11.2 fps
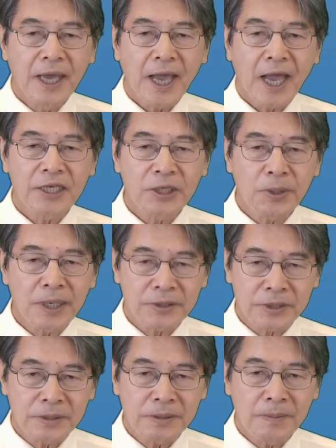
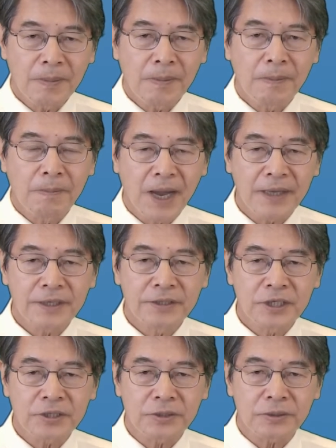attenuated by the
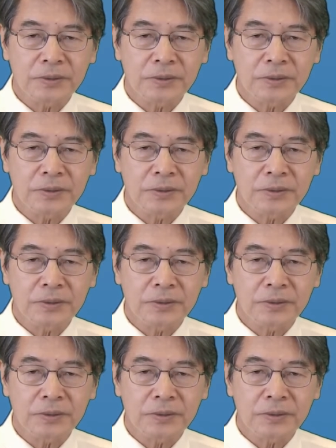tissue.